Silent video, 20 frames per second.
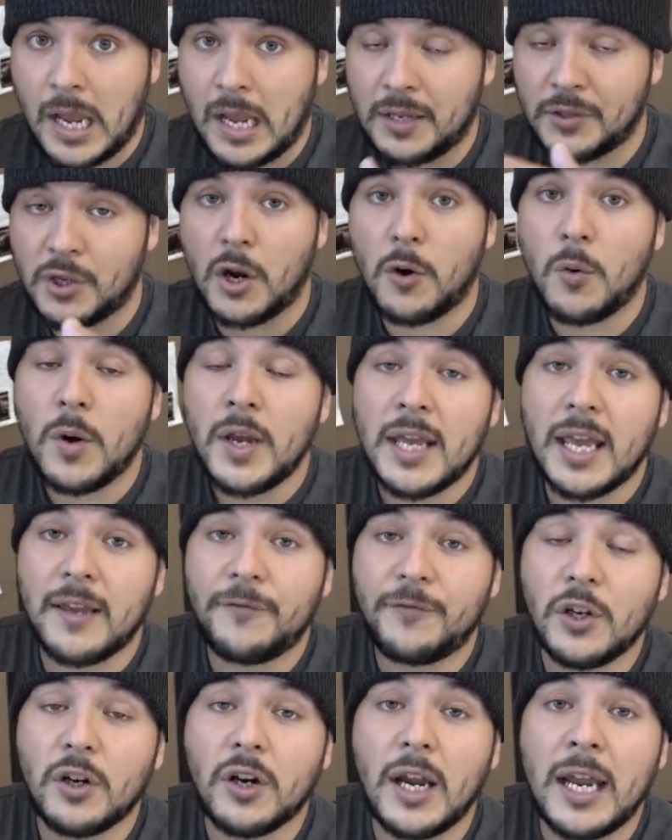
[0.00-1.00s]
So
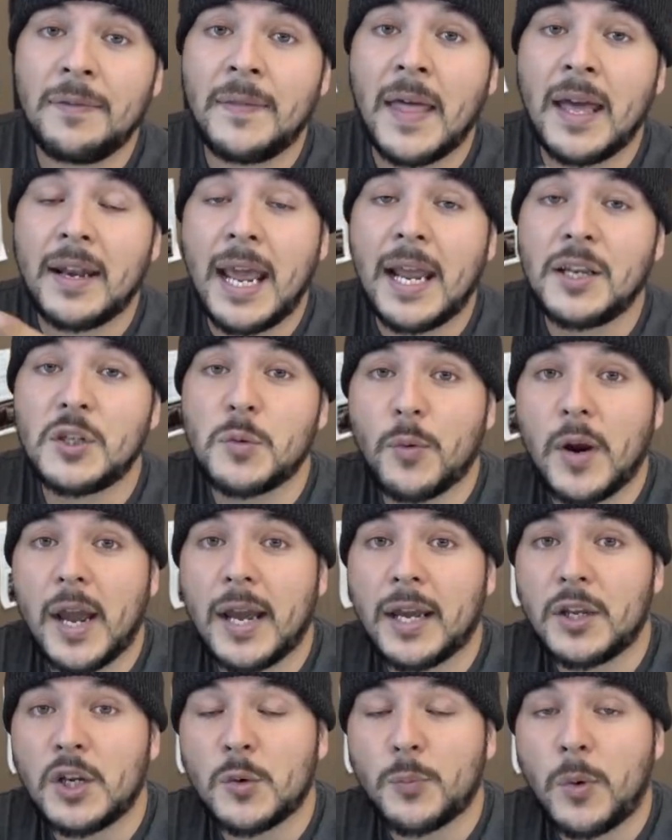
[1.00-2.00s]
if you're in that age
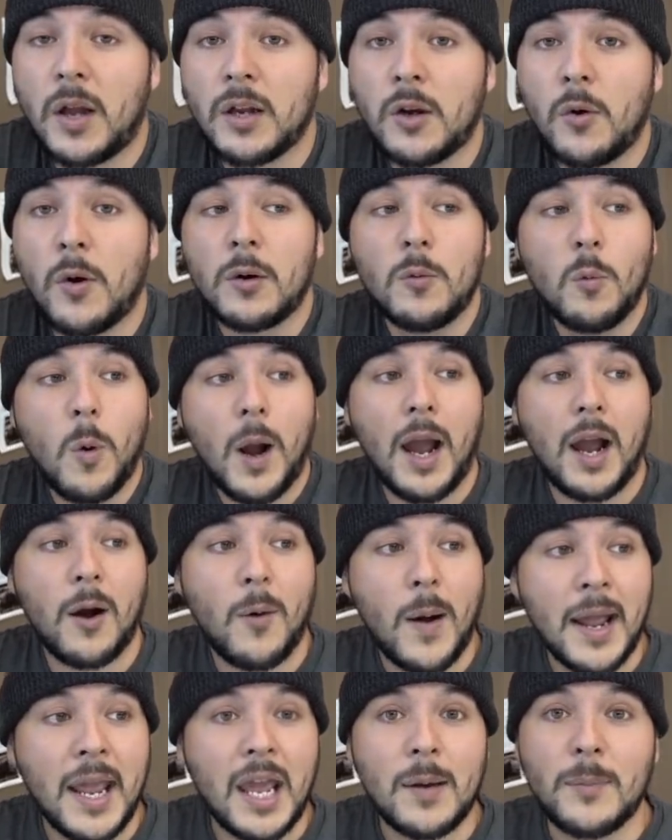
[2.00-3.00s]
bracket, you're probably going, wow,
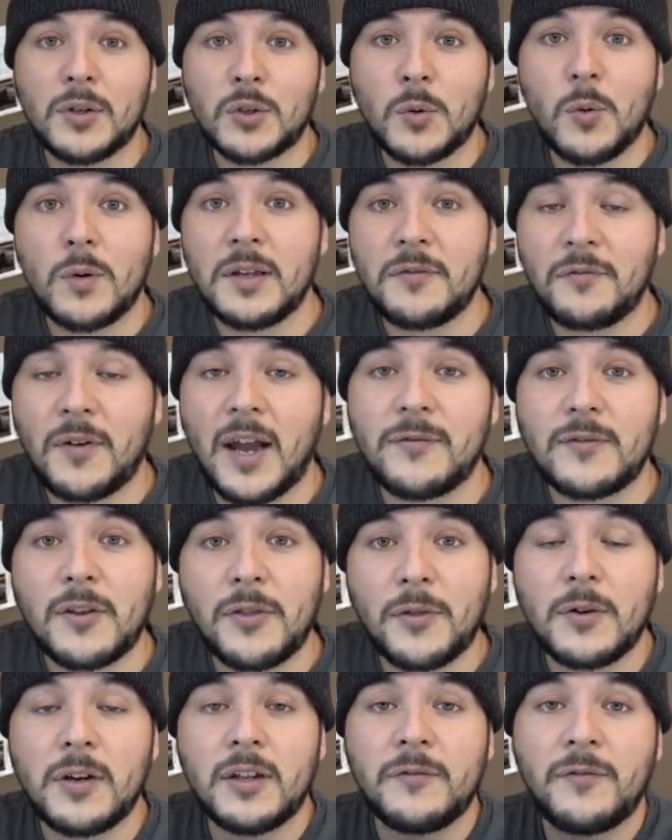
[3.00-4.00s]
I am a 25 to
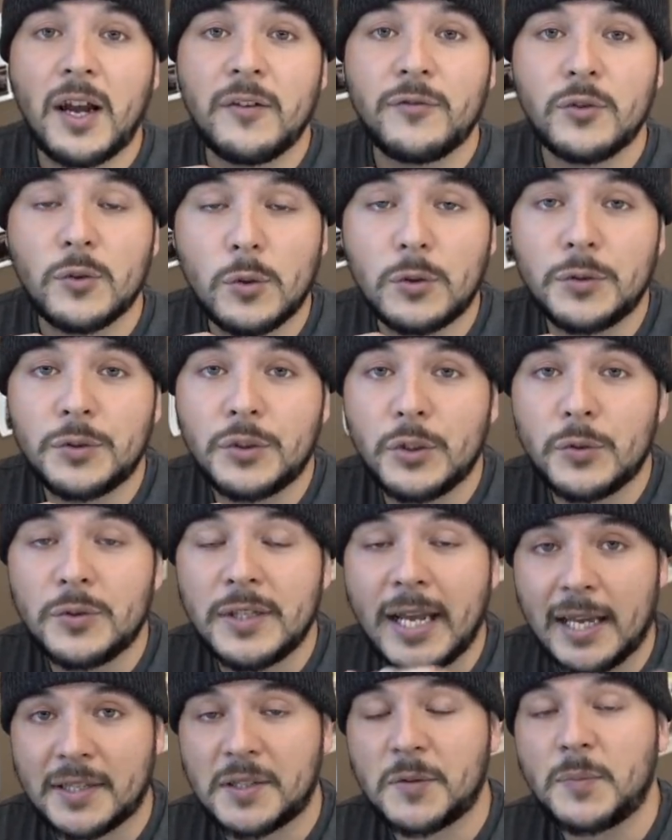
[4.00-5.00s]
35-year-old dude.
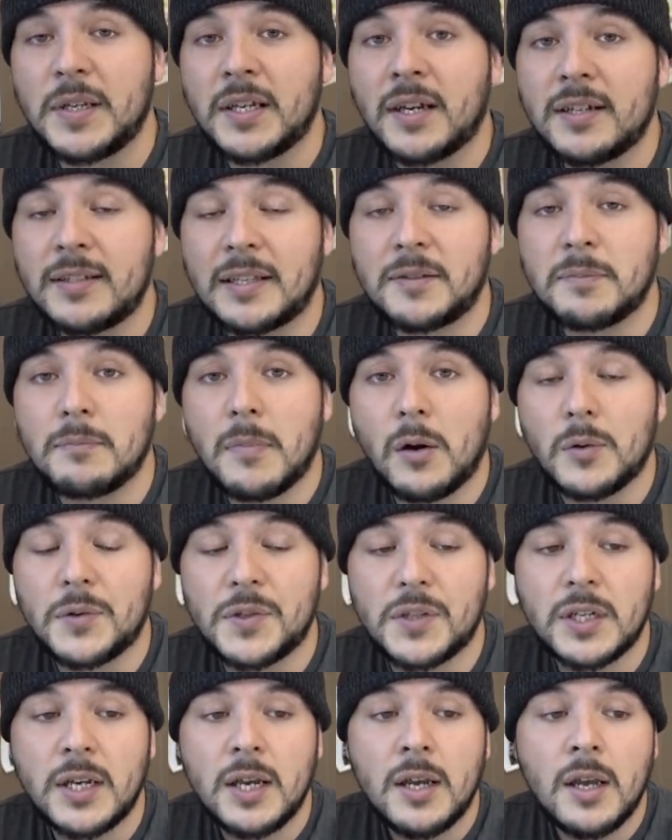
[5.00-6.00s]
Yes, because that's
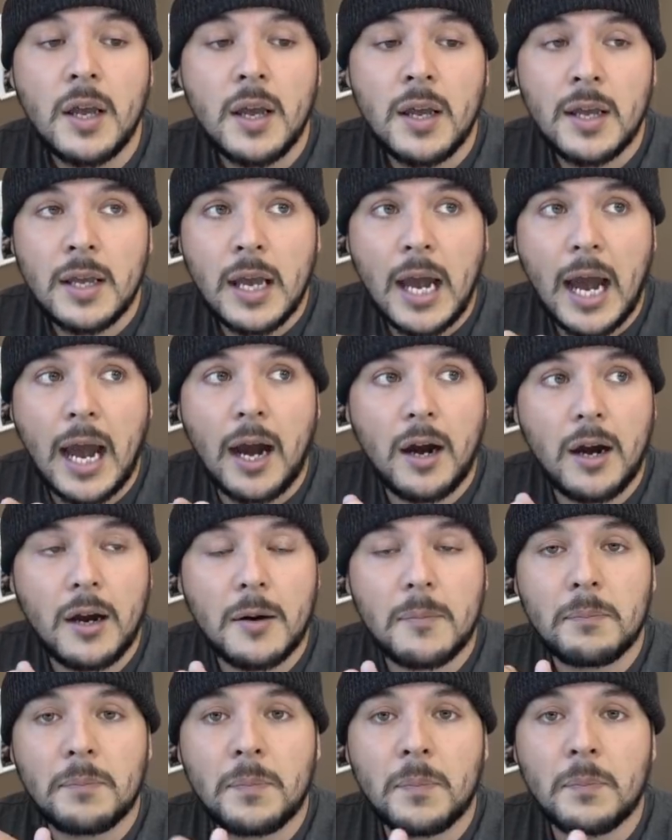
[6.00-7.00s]
most.
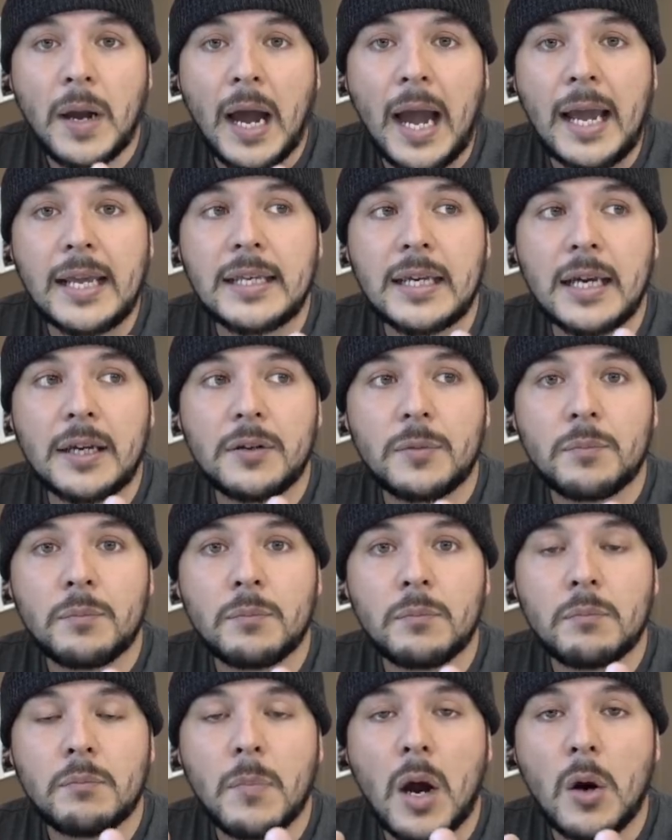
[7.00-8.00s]
I
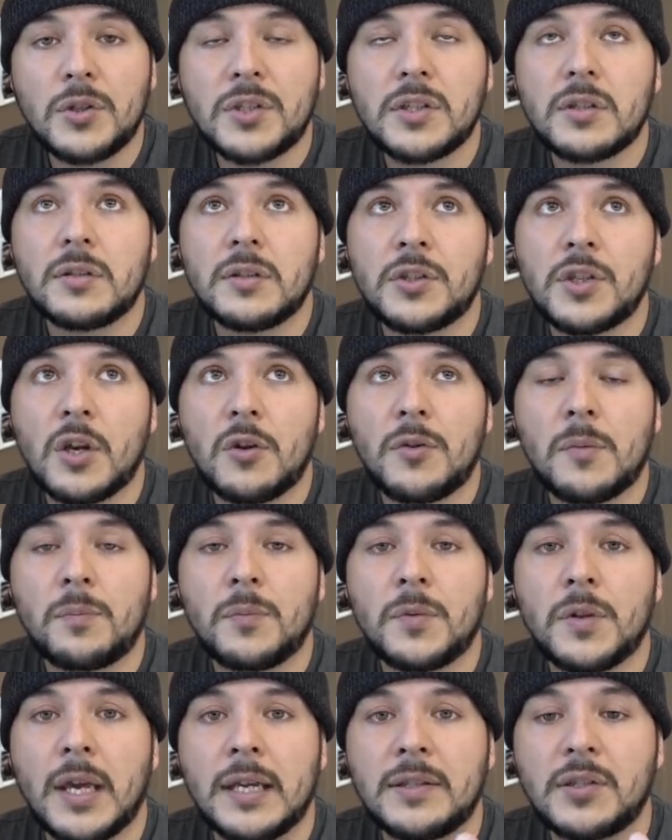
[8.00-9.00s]
get most, so
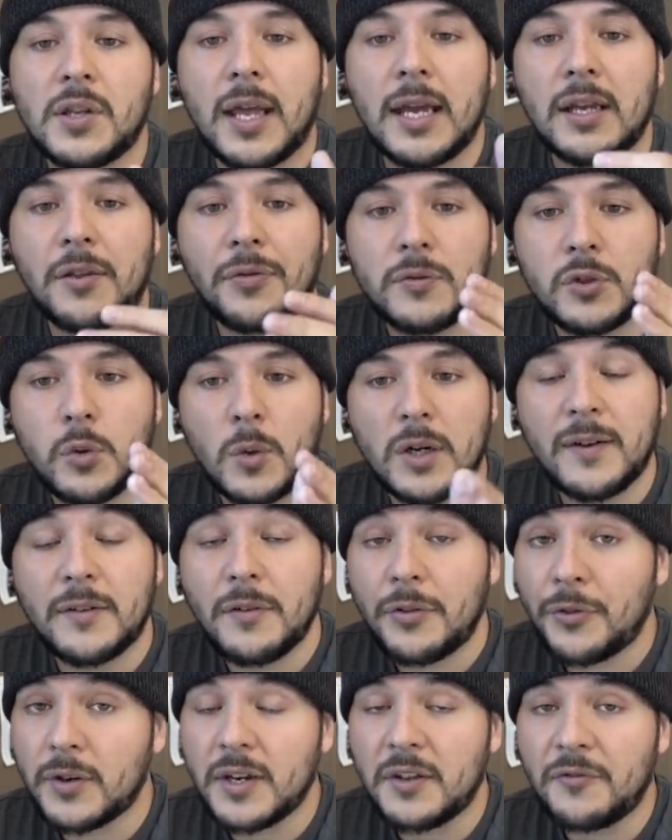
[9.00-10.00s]
it's like 25
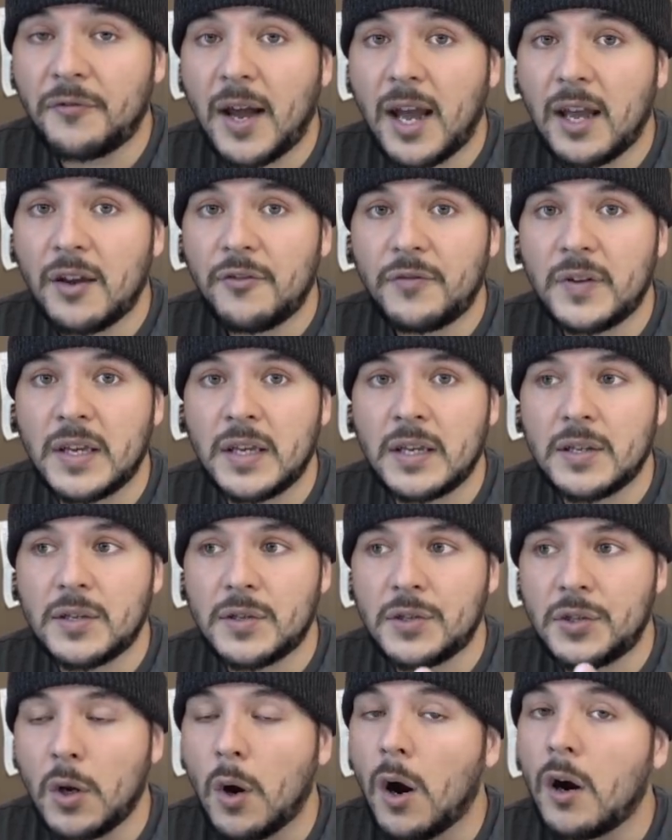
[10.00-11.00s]
to 35
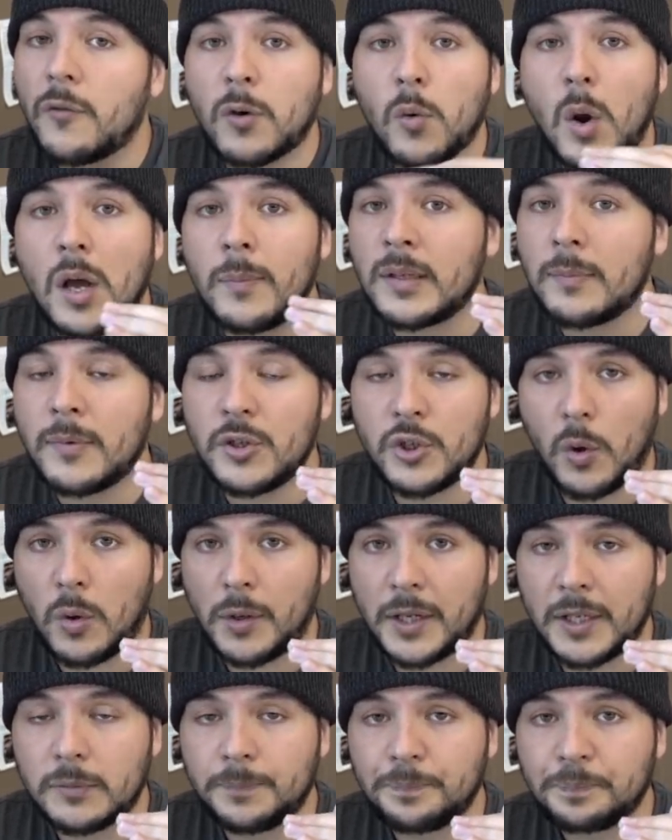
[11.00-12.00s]
is the overwhelming
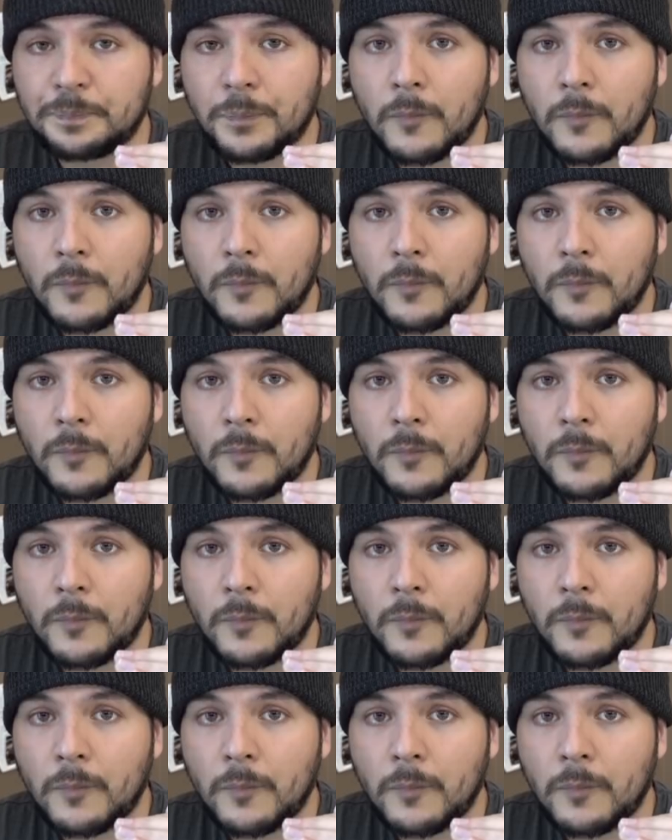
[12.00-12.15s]
majority.